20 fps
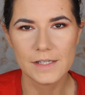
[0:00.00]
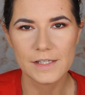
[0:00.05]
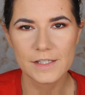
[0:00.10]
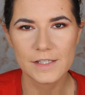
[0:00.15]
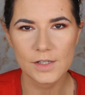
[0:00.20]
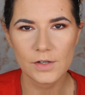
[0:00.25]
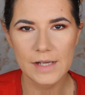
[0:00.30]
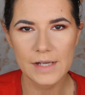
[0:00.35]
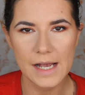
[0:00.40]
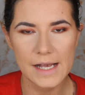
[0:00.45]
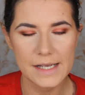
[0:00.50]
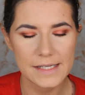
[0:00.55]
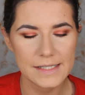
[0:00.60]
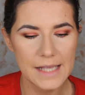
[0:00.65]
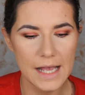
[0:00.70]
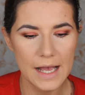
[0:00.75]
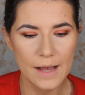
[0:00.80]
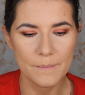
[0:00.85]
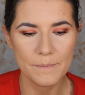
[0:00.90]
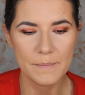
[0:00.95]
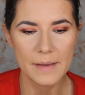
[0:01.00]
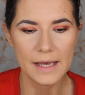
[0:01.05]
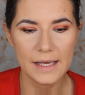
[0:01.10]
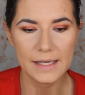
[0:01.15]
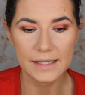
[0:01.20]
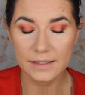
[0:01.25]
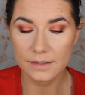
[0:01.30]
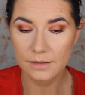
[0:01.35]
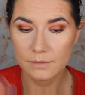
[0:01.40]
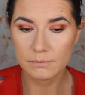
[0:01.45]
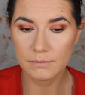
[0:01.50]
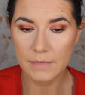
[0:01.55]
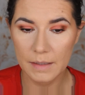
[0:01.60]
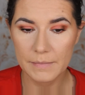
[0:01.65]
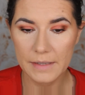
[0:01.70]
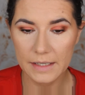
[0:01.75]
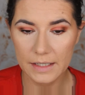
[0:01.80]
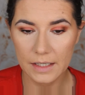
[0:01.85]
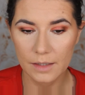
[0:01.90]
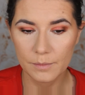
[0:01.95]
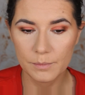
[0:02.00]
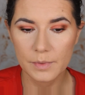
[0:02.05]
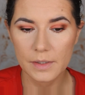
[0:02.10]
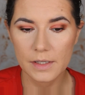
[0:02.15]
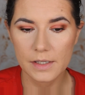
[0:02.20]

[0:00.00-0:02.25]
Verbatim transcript: So guys, I'm back. My makeup